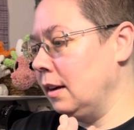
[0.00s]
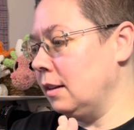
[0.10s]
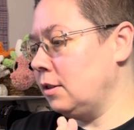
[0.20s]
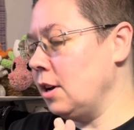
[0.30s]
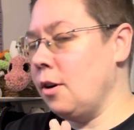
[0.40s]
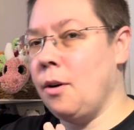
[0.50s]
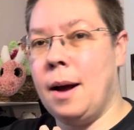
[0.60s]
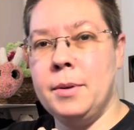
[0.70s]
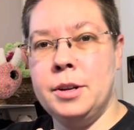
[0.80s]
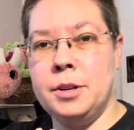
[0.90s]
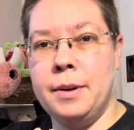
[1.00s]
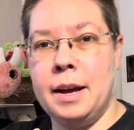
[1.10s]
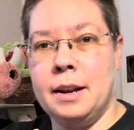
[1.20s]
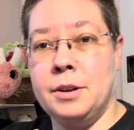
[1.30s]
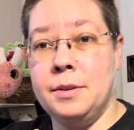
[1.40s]
So I'm gonna go
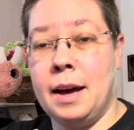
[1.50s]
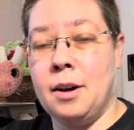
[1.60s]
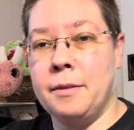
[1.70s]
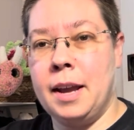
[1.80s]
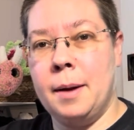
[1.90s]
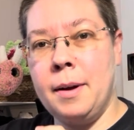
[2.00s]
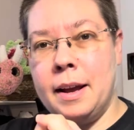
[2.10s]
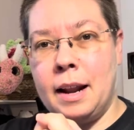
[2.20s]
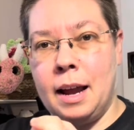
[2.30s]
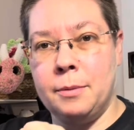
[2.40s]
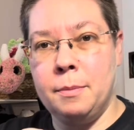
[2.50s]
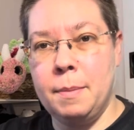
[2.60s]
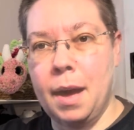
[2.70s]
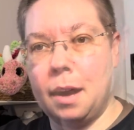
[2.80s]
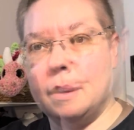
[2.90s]
ahead and do that off camera and I will be
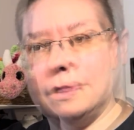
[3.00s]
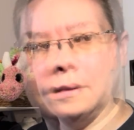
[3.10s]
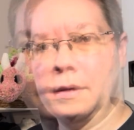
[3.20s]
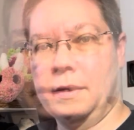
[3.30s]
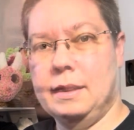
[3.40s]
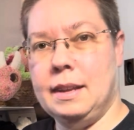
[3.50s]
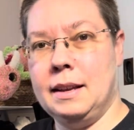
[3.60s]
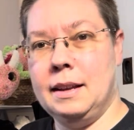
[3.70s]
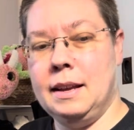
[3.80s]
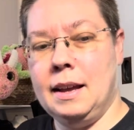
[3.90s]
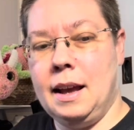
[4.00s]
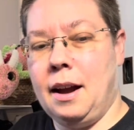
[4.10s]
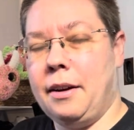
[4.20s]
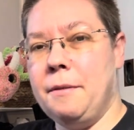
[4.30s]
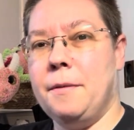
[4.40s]
back.
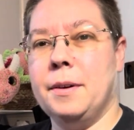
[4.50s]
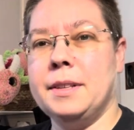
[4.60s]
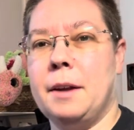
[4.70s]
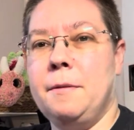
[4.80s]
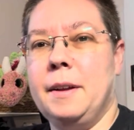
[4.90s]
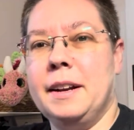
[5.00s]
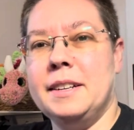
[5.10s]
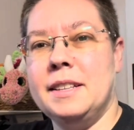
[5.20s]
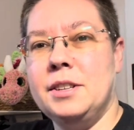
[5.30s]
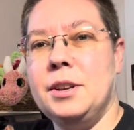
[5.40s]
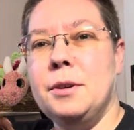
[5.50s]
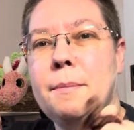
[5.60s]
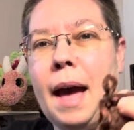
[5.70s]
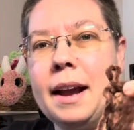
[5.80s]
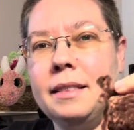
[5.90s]
All right, folks, I finished the 2
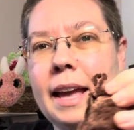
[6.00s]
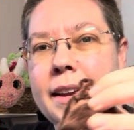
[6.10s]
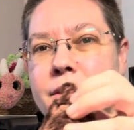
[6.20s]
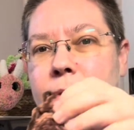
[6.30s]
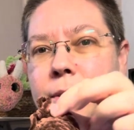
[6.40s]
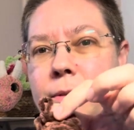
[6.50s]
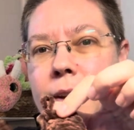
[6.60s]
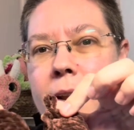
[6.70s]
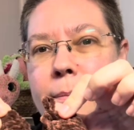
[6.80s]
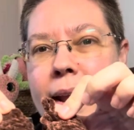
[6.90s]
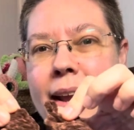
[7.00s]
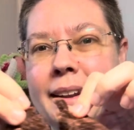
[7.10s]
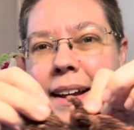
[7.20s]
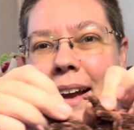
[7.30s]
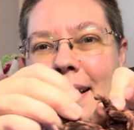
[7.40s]
back legs for the red
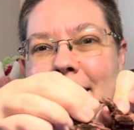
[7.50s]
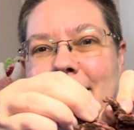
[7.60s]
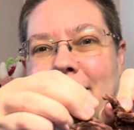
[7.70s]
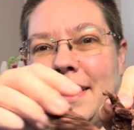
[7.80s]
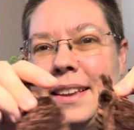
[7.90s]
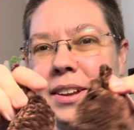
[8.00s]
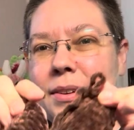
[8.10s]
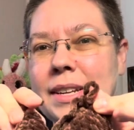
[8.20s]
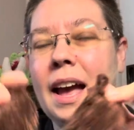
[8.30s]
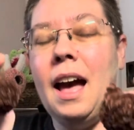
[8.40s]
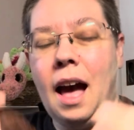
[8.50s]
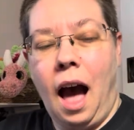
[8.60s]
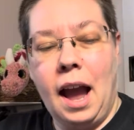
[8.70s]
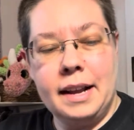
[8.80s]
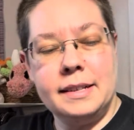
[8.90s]
panda. It's so cute.
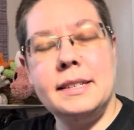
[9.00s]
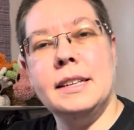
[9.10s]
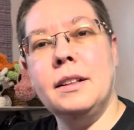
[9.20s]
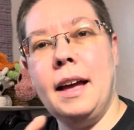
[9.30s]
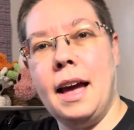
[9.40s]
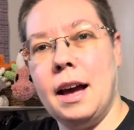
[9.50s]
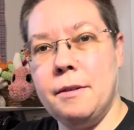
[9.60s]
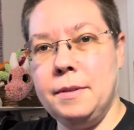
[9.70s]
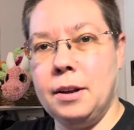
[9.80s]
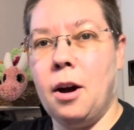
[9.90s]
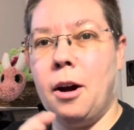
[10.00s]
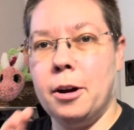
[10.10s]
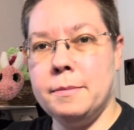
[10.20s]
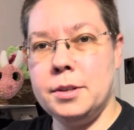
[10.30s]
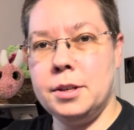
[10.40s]
I still have the
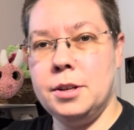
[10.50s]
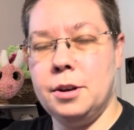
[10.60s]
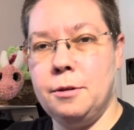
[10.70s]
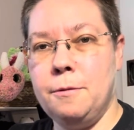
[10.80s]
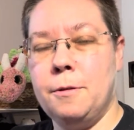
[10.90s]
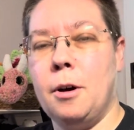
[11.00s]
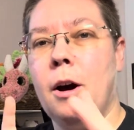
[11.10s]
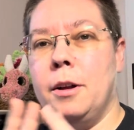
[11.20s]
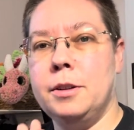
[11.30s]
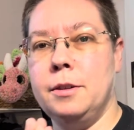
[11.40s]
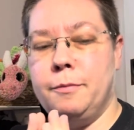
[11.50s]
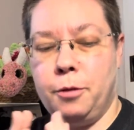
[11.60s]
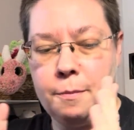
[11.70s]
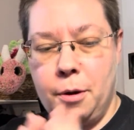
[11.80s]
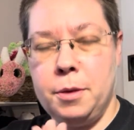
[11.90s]
arms to do for
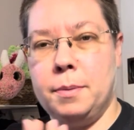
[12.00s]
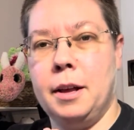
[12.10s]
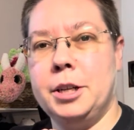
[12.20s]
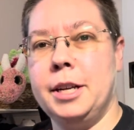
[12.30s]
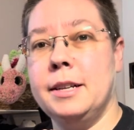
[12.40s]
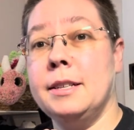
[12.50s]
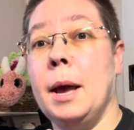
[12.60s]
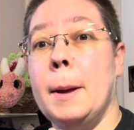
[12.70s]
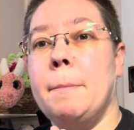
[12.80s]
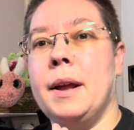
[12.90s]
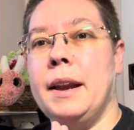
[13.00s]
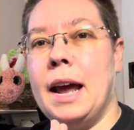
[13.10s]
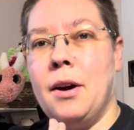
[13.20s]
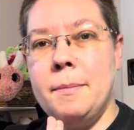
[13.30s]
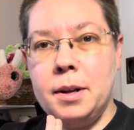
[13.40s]
both plushies, but
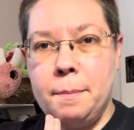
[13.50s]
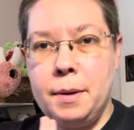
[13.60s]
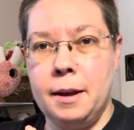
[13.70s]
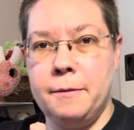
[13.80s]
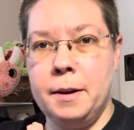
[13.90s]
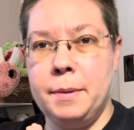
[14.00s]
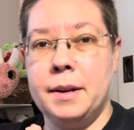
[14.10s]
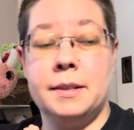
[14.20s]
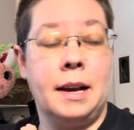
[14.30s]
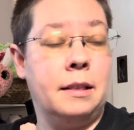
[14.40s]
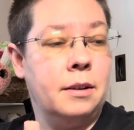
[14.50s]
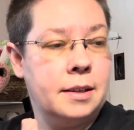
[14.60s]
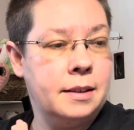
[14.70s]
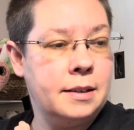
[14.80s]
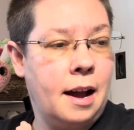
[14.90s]
now I'm gonna pivot because I looked
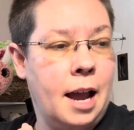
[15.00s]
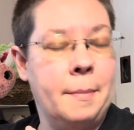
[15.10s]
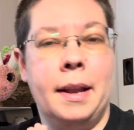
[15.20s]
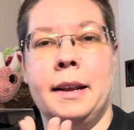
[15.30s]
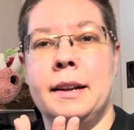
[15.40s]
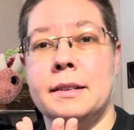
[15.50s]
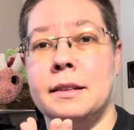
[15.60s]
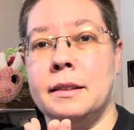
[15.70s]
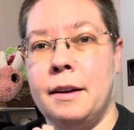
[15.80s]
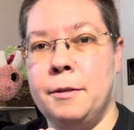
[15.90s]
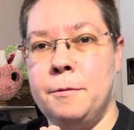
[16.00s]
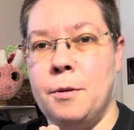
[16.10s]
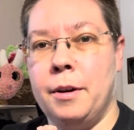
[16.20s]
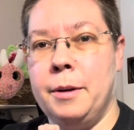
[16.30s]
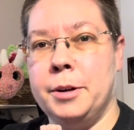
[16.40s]
at the time and it is
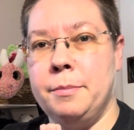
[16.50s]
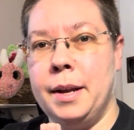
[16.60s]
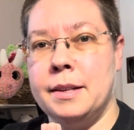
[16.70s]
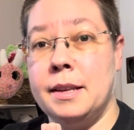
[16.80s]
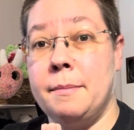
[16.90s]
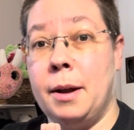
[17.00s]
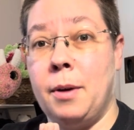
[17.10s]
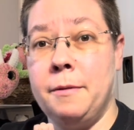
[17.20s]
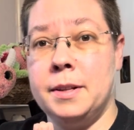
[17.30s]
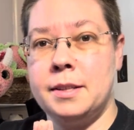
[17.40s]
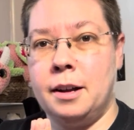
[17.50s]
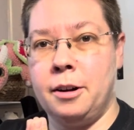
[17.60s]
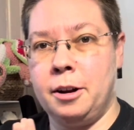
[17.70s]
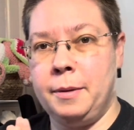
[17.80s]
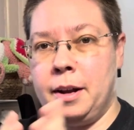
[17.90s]
11:40, which means that my wife and son are
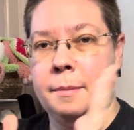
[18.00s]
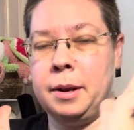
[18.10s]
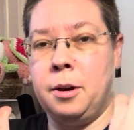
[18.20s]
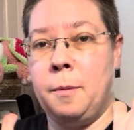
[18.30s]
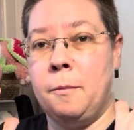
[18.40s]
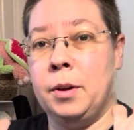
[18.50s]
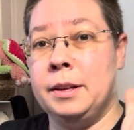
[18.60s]
gonna be coming home really